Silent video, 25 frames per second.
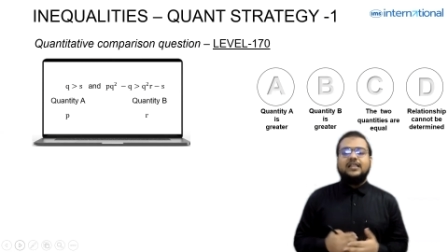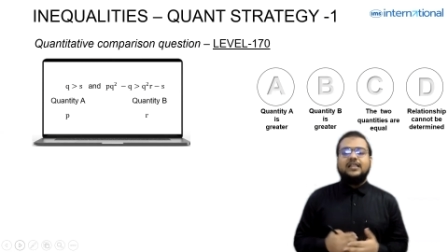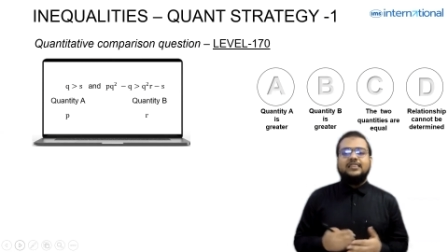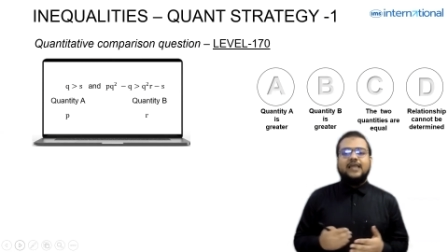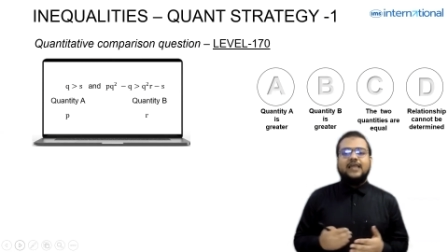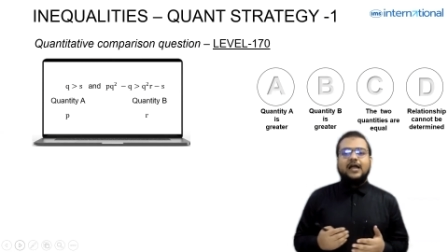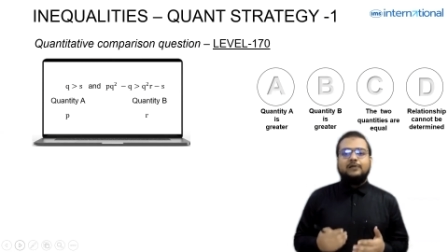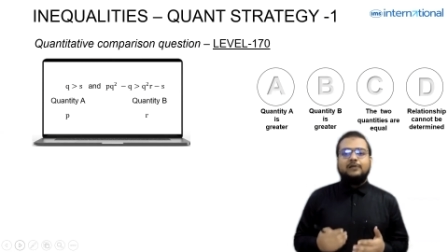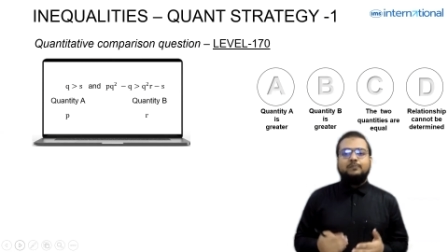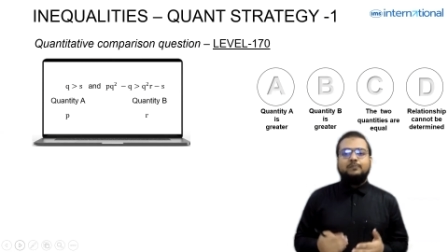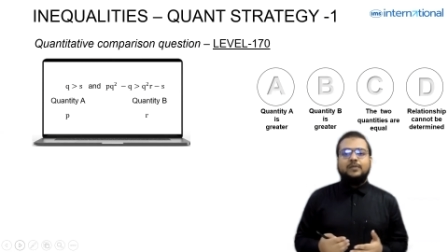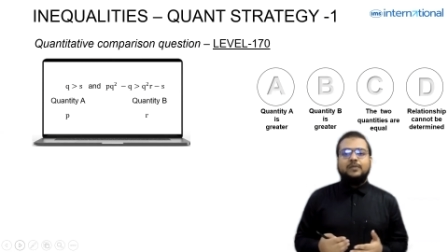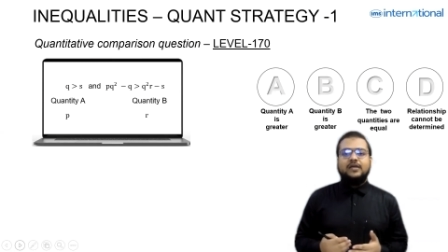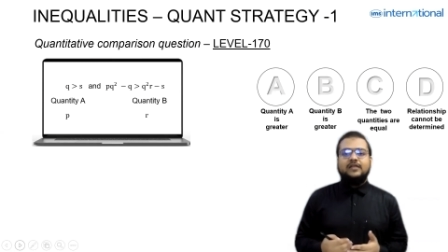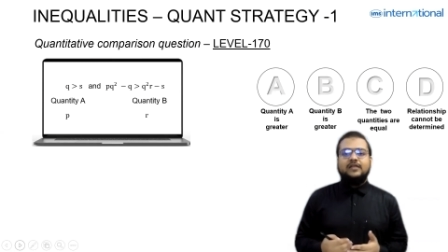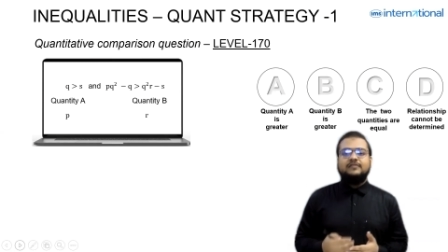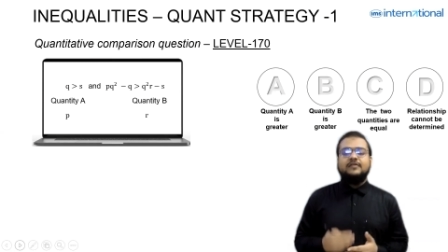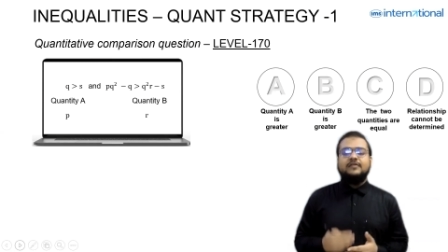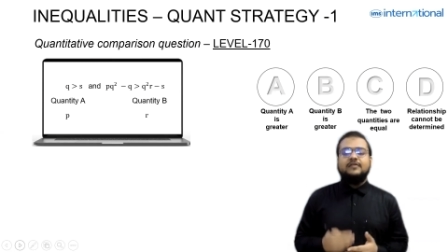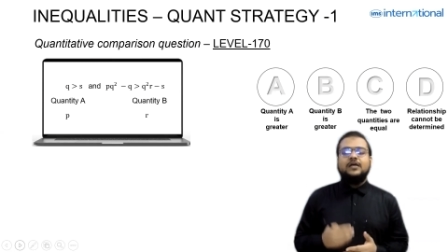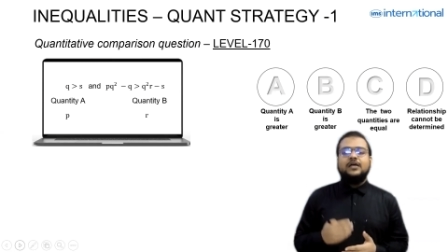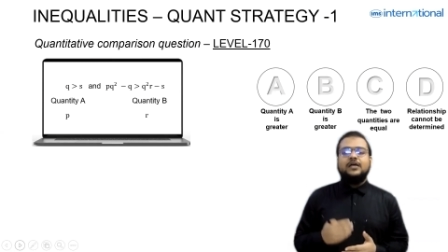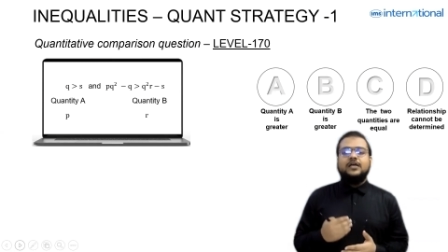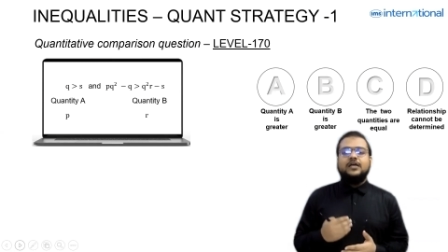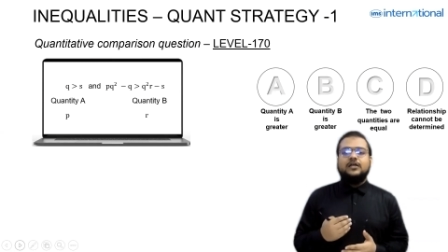That
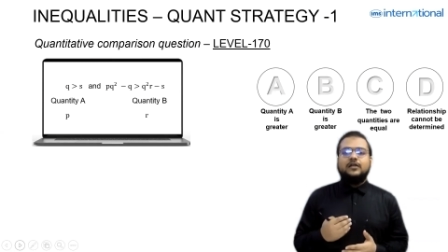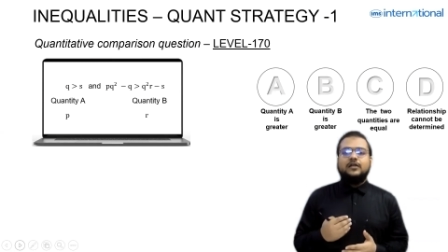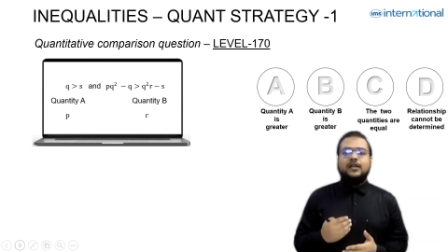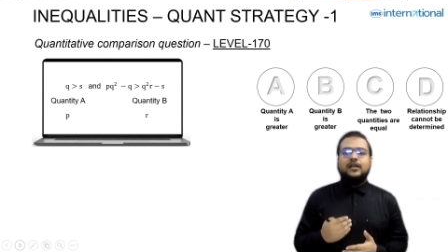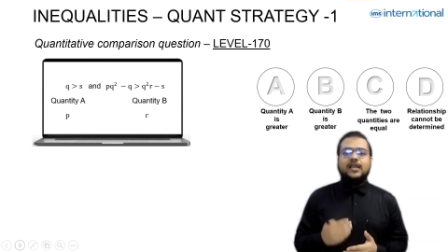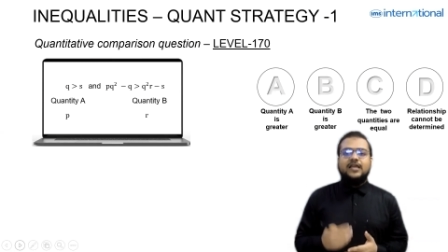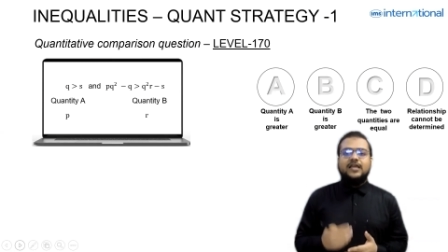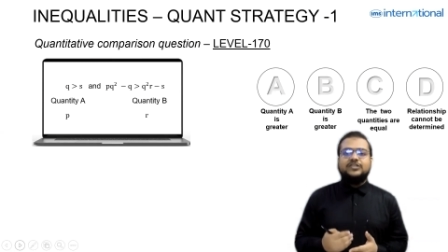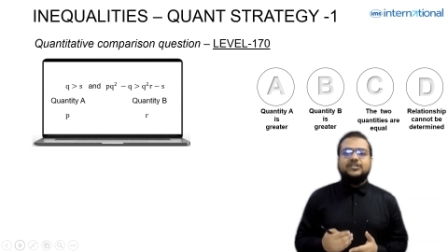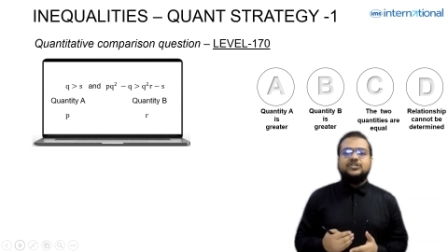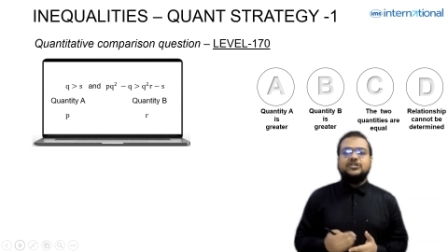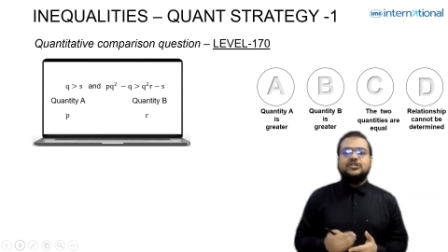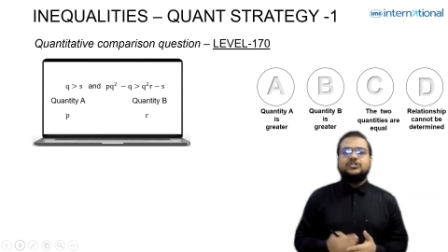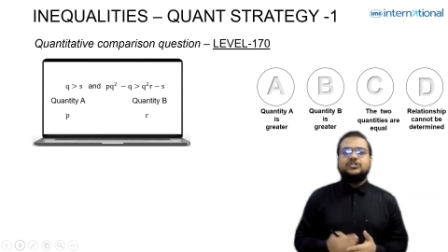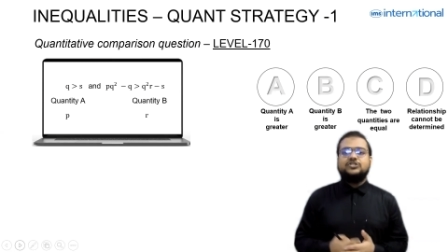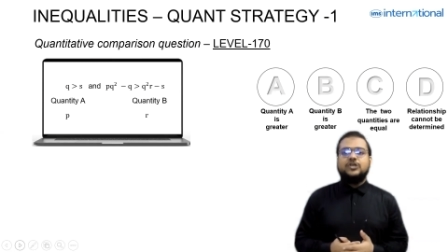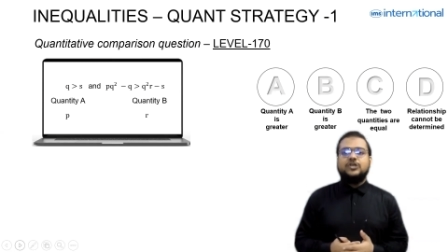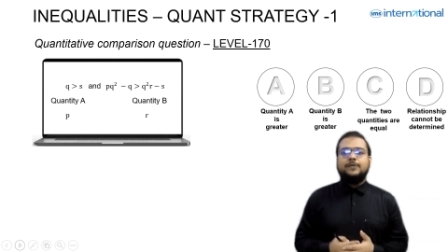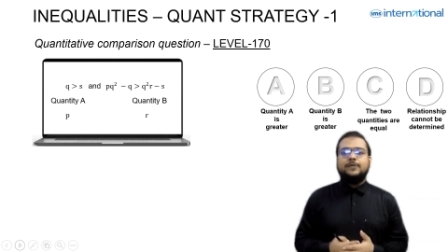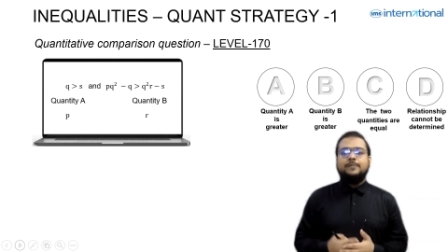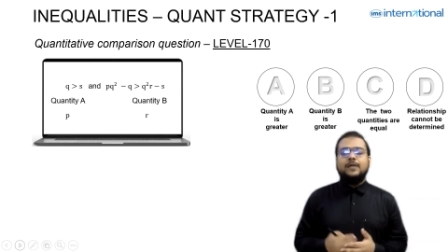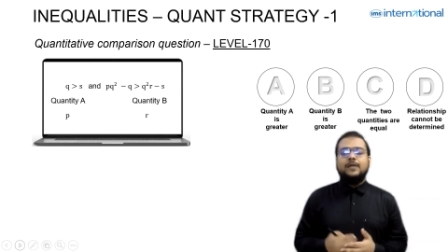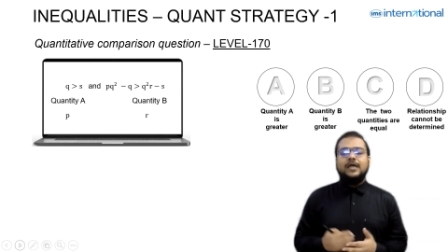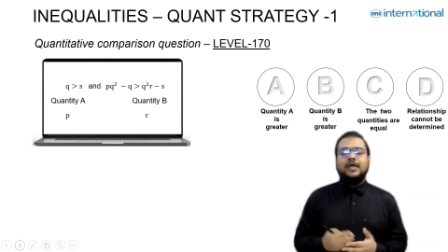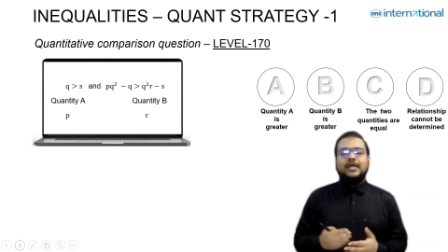means
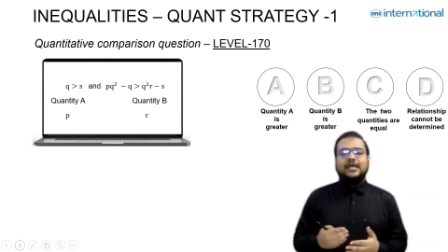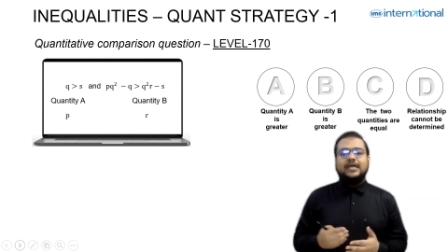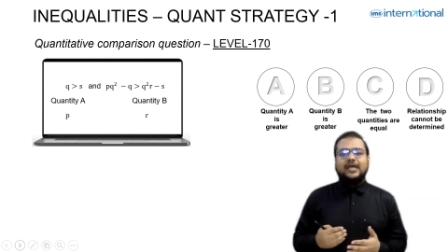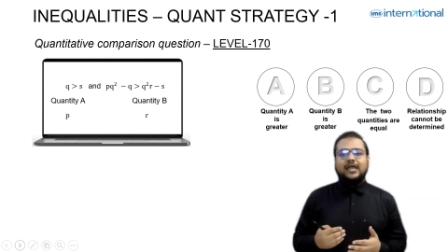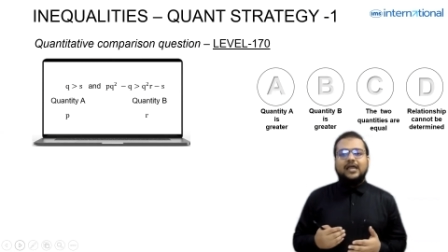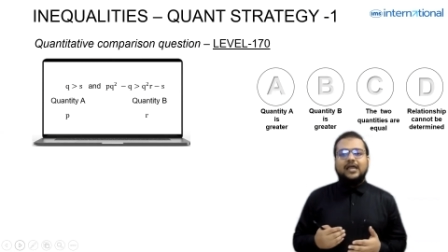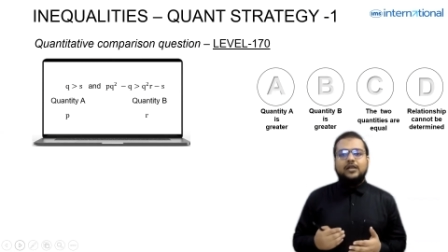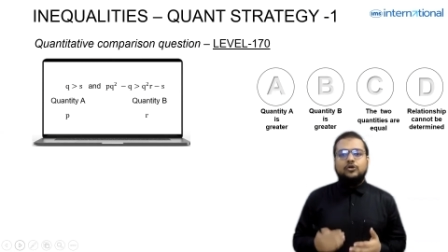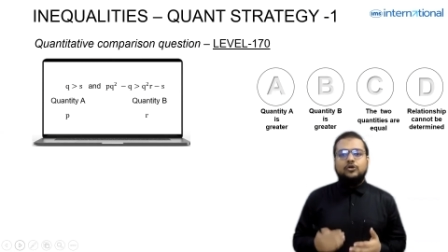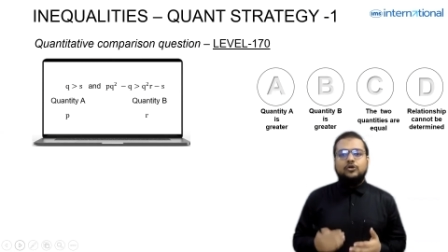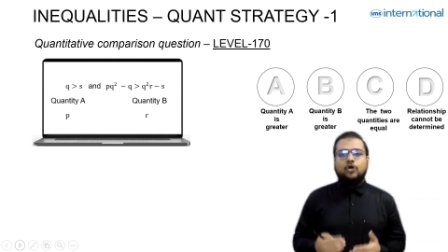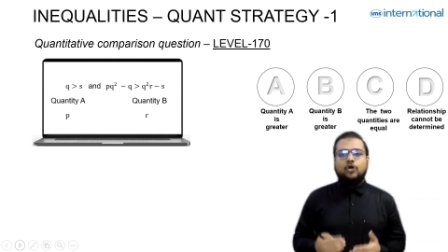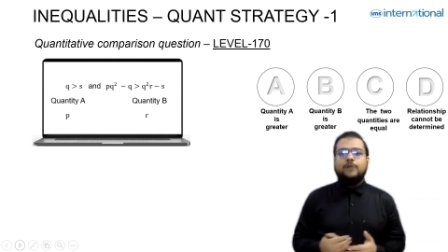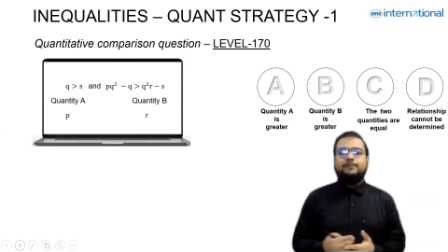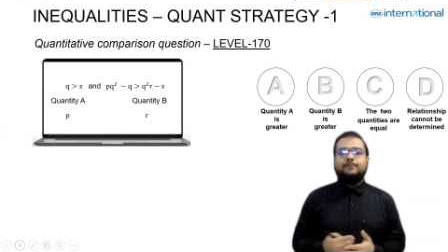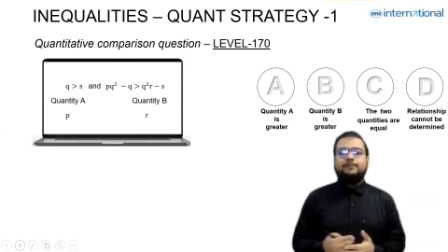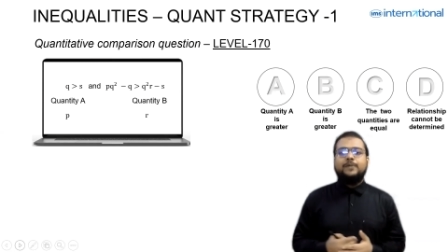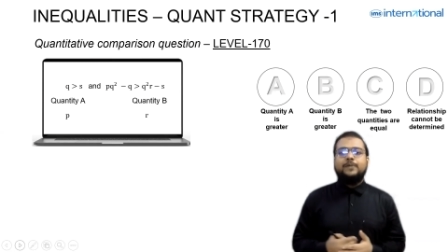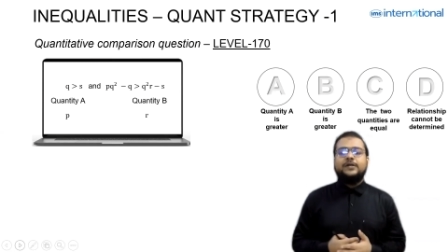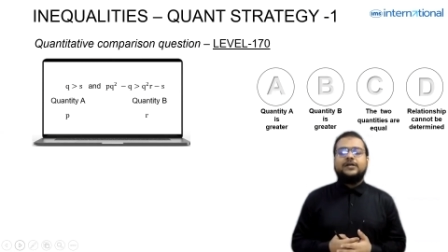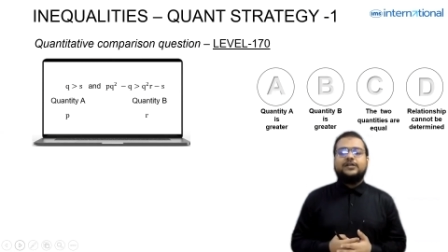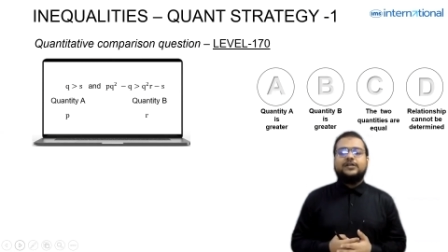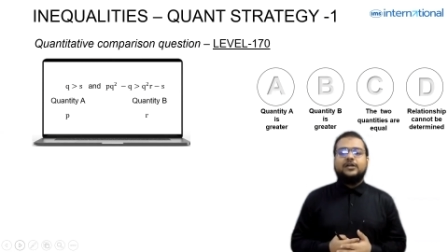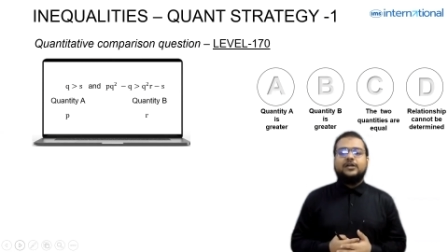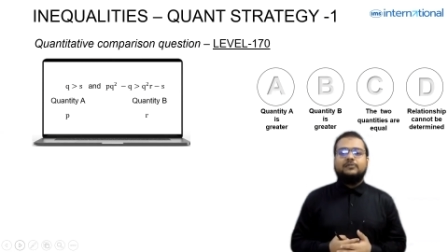relationship cannot
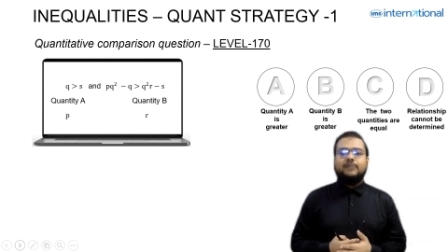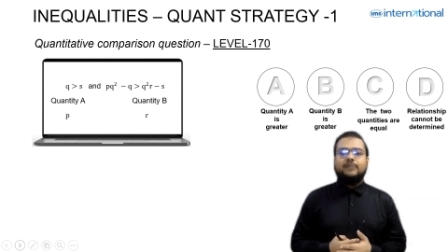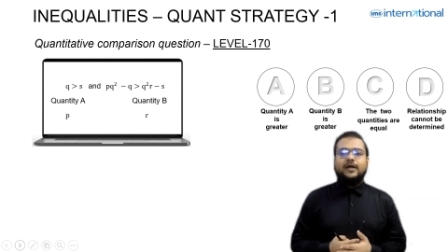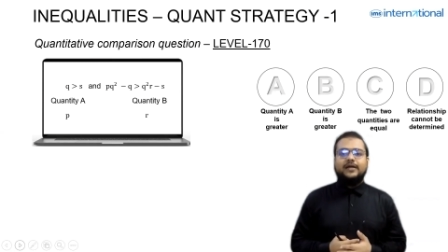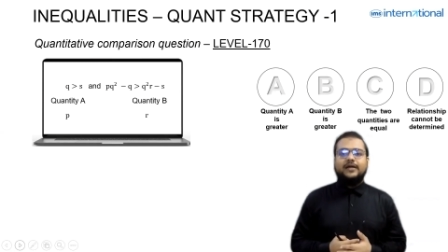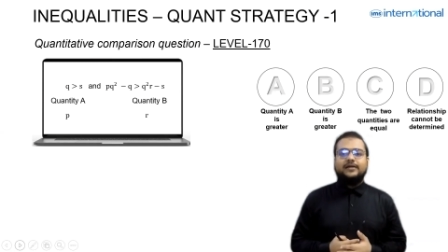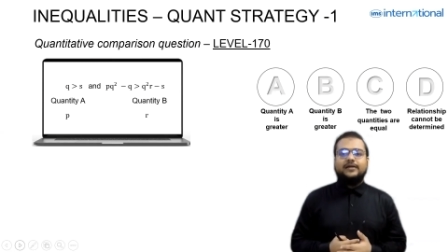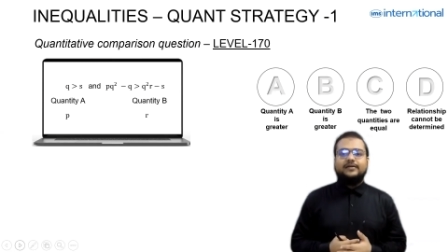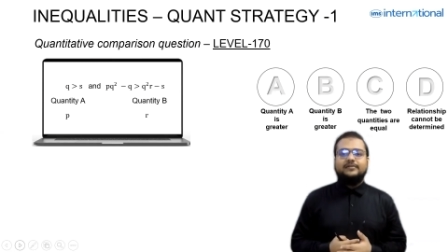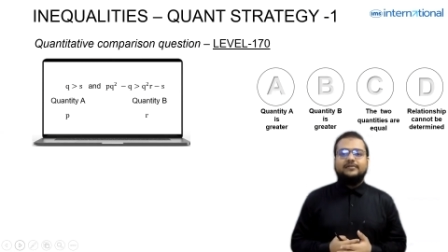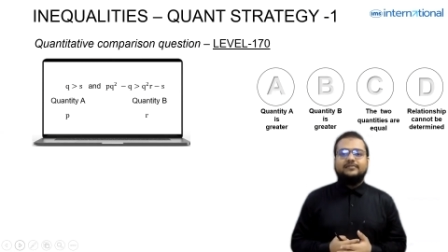be determined.